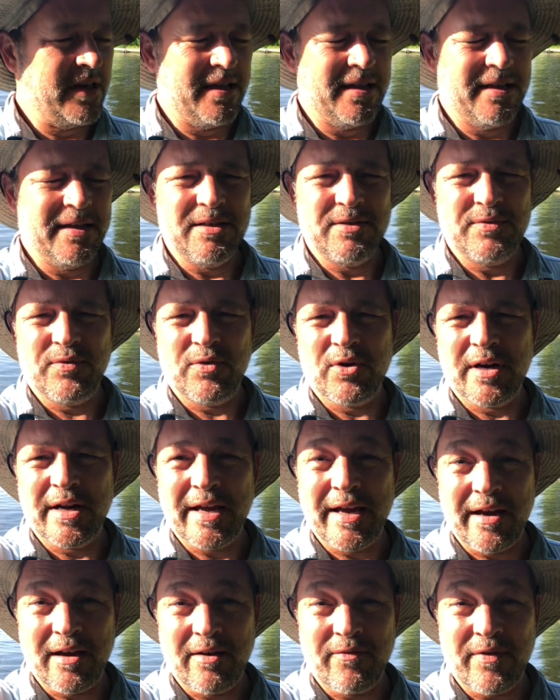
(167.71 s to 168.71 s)
at least four and a
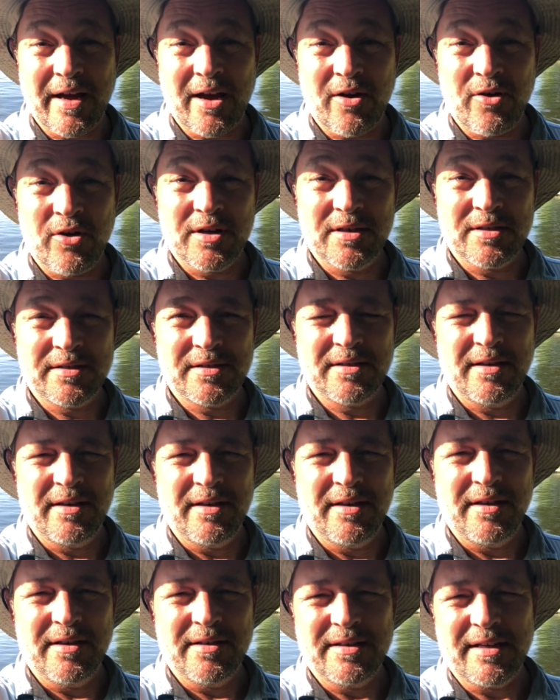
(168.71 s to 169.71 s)
half hours,
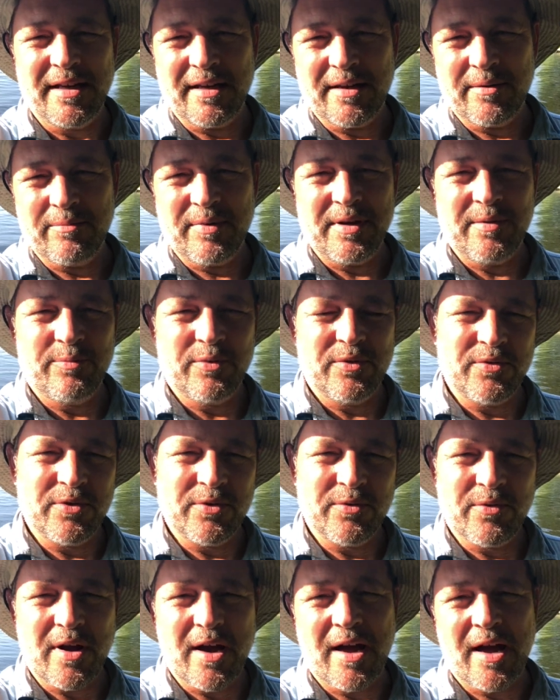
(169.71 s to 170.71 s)
taking people for
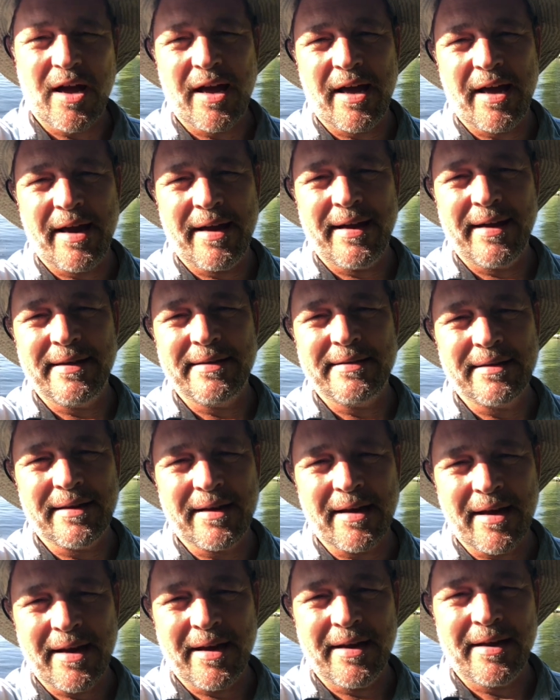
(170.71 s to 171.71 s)
rides,
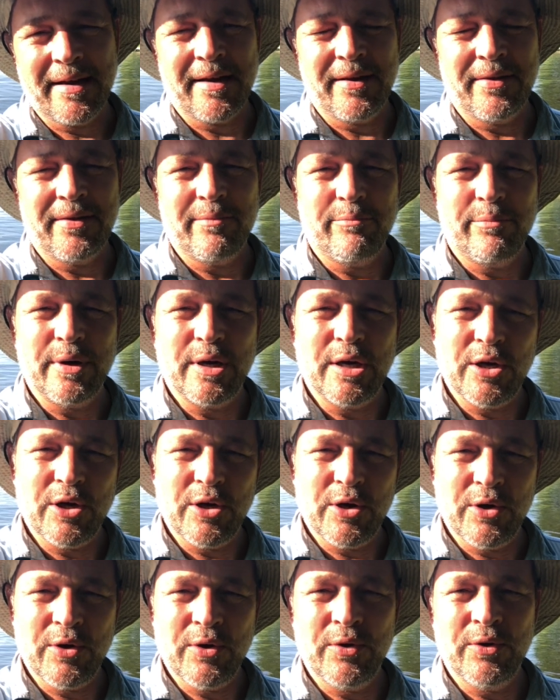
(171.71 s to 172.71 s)
lying on the
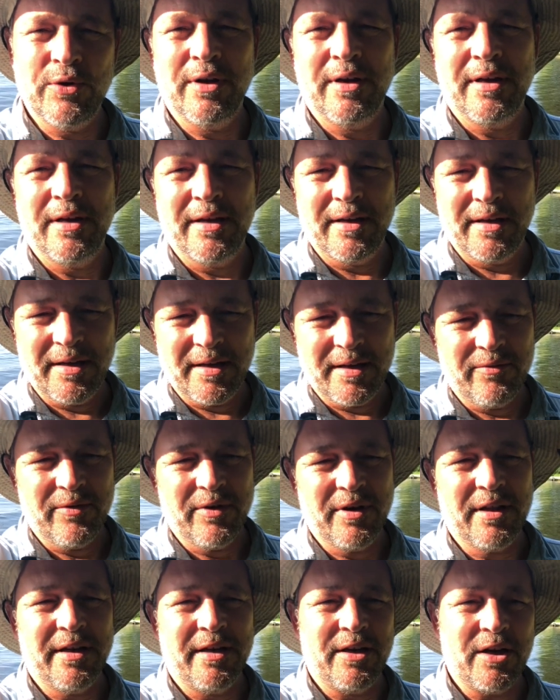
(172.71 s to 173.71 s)
boat,
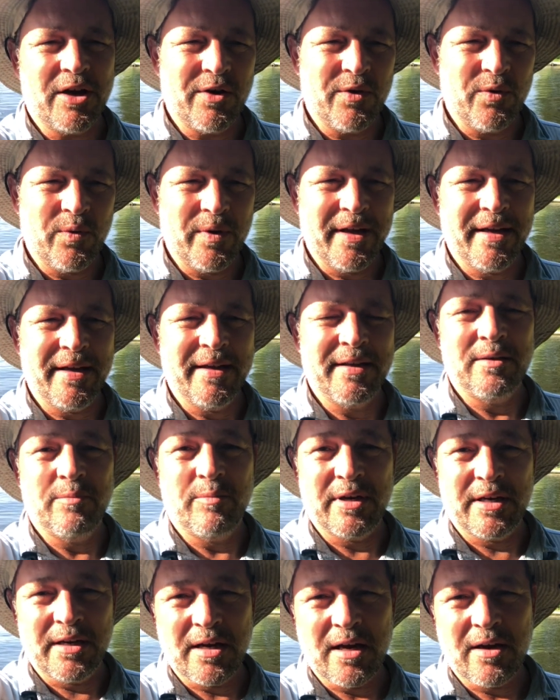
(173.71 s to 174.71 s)
really no wind,
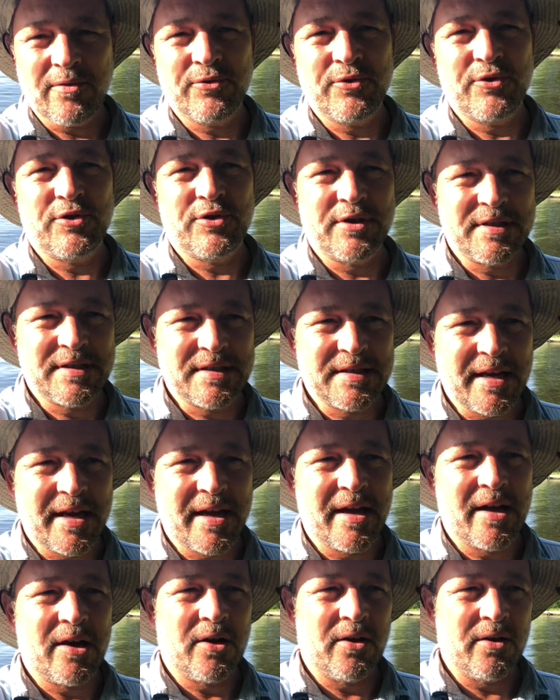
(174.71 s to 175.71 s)
but enough to
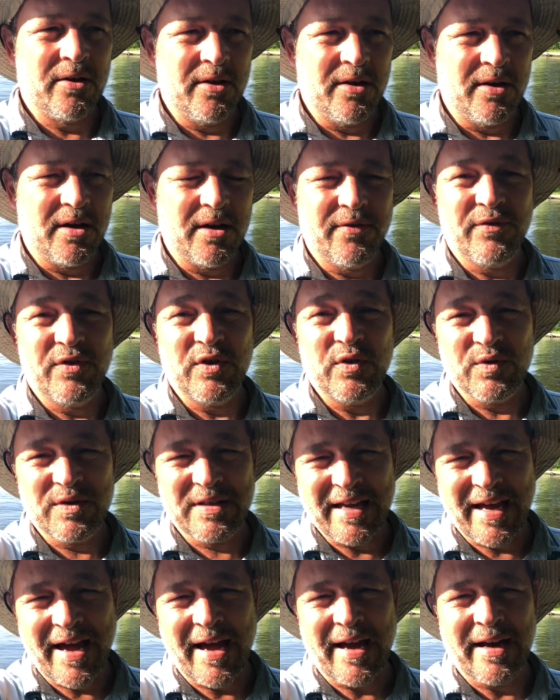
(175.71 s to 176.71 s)
sail a few
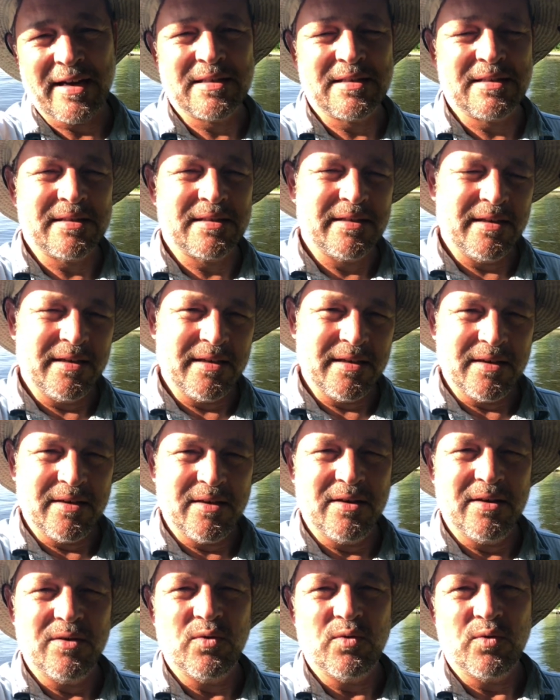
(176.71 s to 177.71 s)
tacks
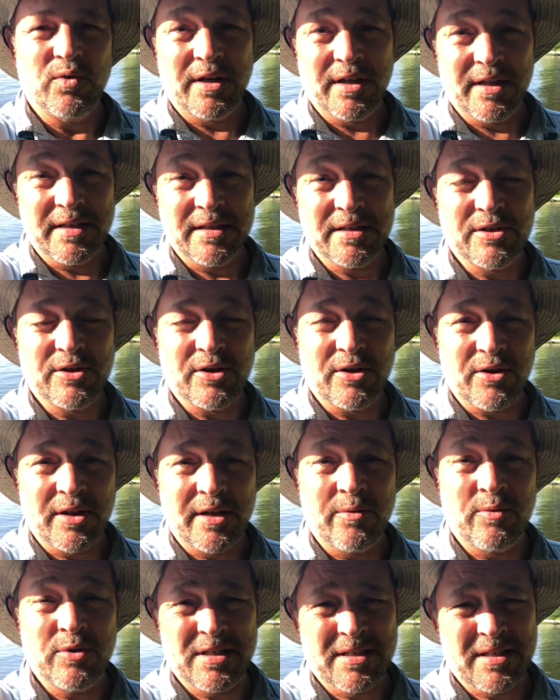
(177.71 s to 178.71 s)
really
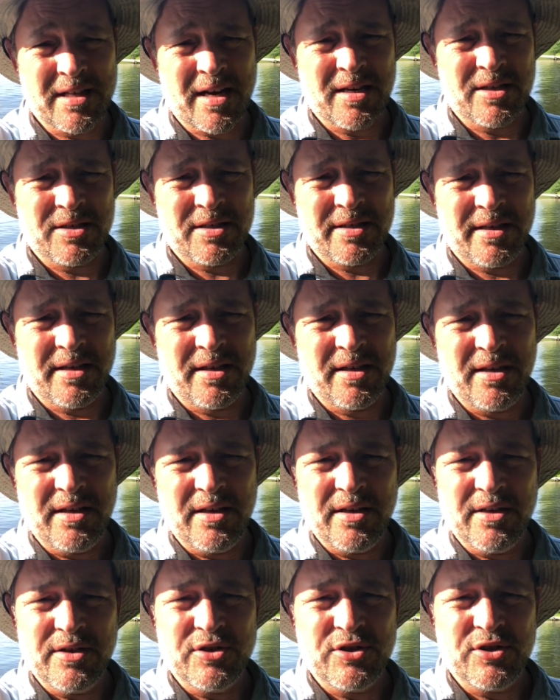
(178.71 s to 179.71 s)
slowly, which is actually
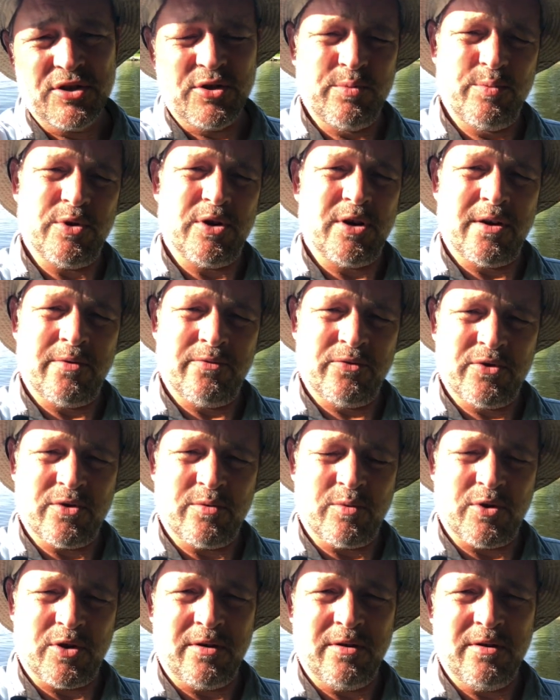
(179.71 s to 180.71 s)
super
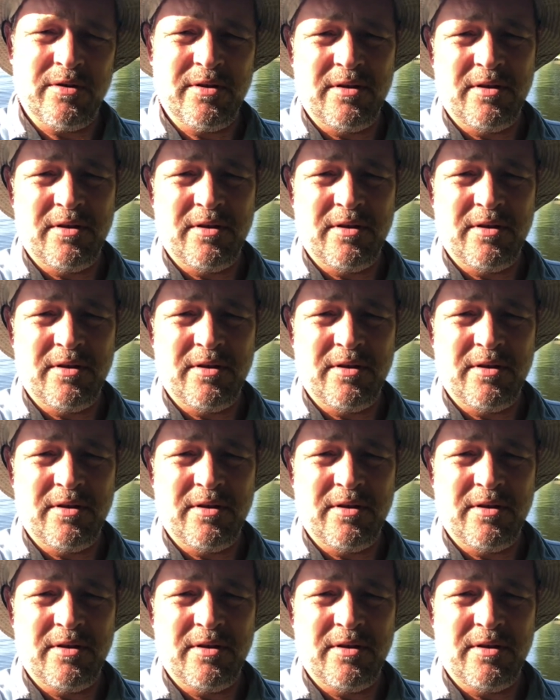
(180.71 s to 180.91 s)
comfortable.